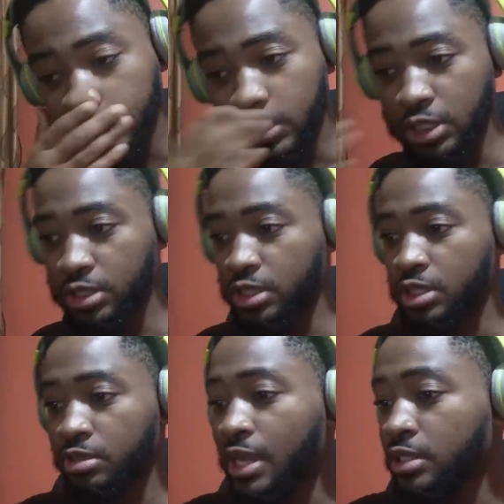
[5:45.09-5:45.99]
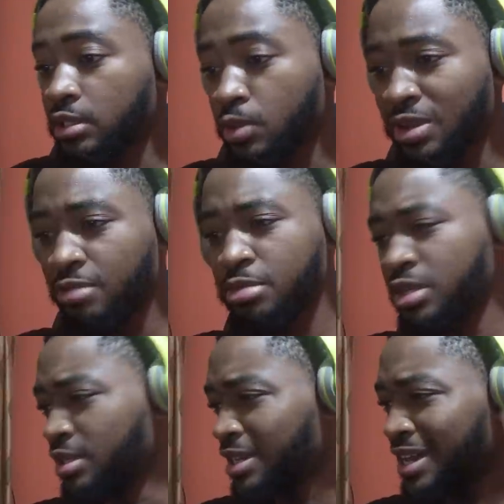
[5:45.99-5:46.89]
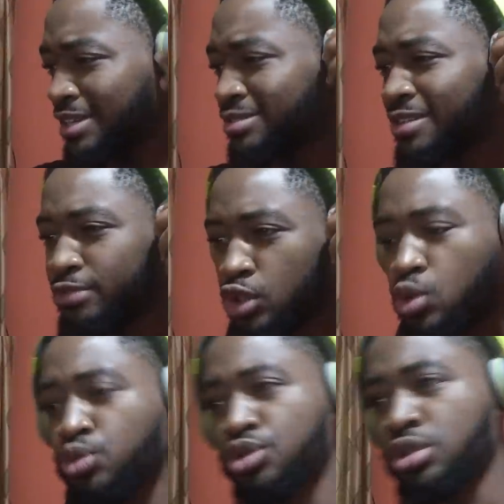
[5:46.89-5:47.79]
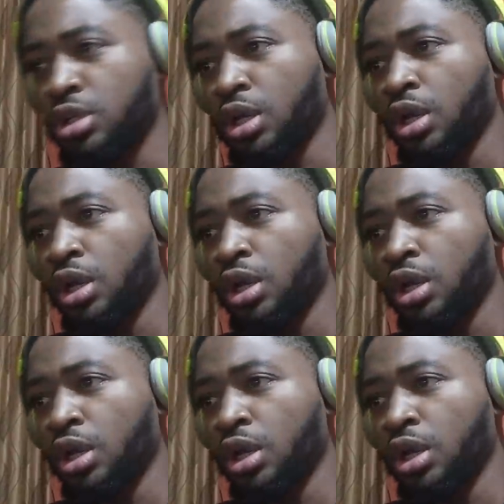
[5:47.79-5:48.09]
Jesus Christ, Lord have mercy. Khaligraph Jones.